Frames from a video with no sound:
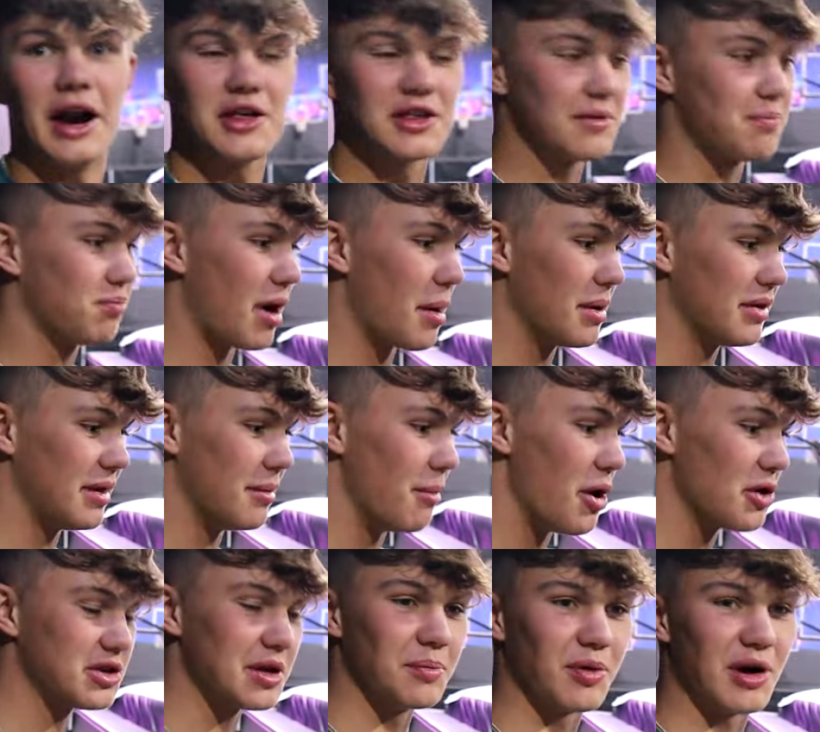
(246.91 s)
That is probably the
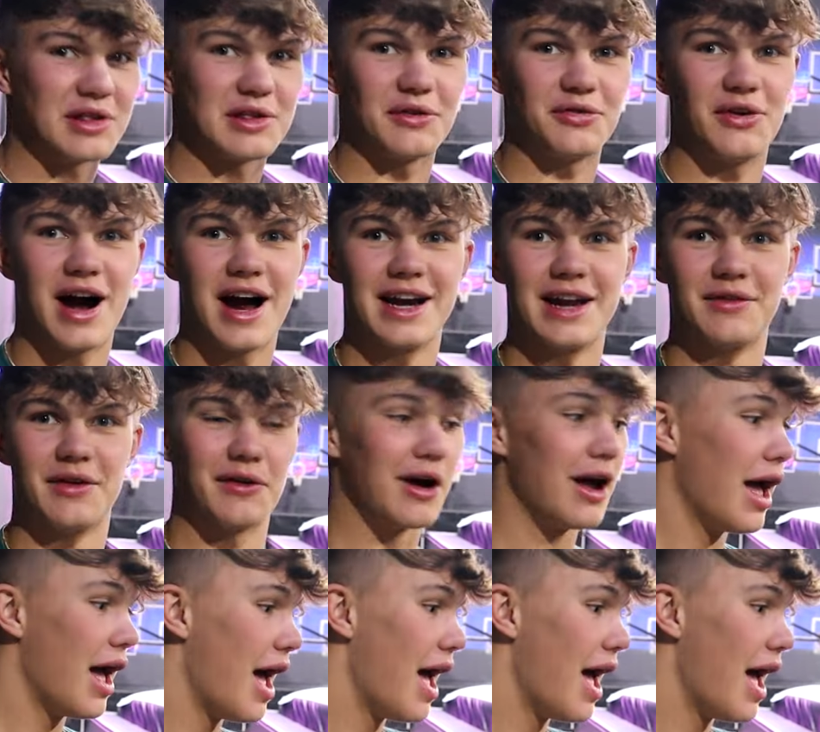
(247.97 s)
most impressive find I've ever.